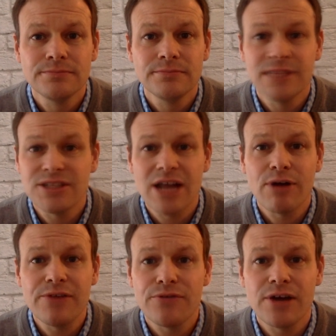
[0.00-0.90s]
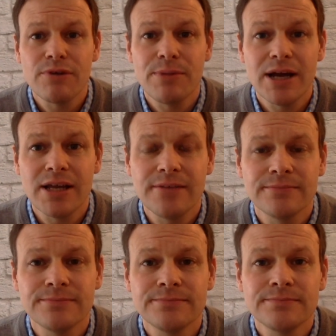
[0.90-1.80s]
It's not right for everybody.
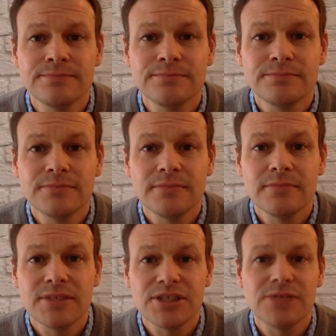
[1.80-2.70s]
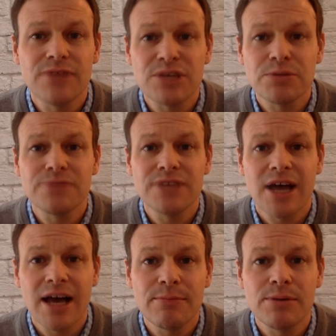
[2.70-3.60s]
It's an investment of
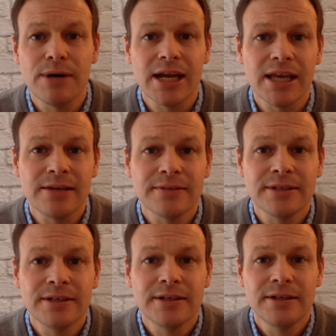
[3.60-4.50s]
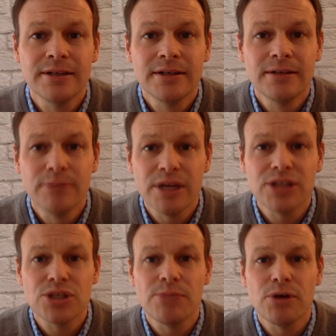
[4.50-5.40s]
time and money, but it
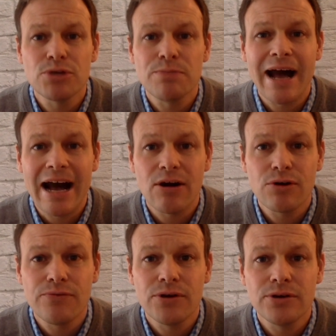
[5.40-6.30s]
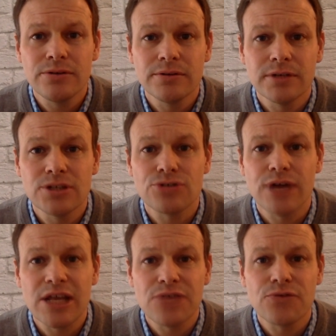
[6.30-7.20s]
is the most powerful and
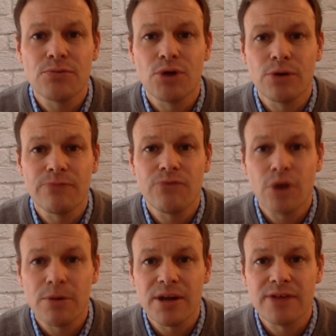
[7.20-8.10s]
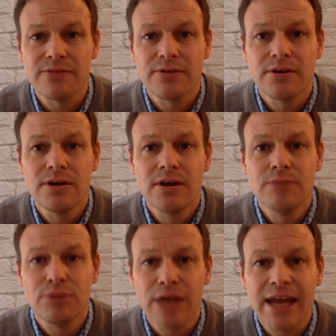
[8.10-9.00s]
transformative
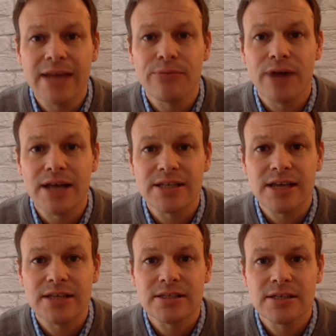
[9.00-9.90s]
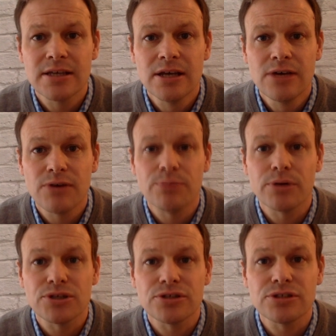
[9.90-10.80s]
planning process for
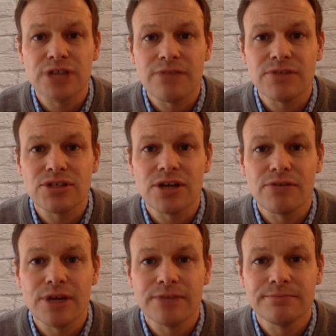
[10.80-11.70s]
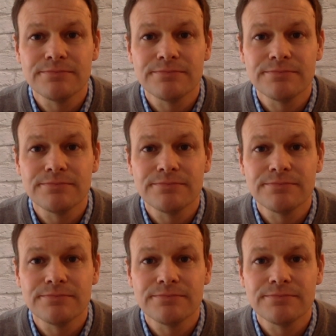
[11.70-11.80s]
personal self-discovery.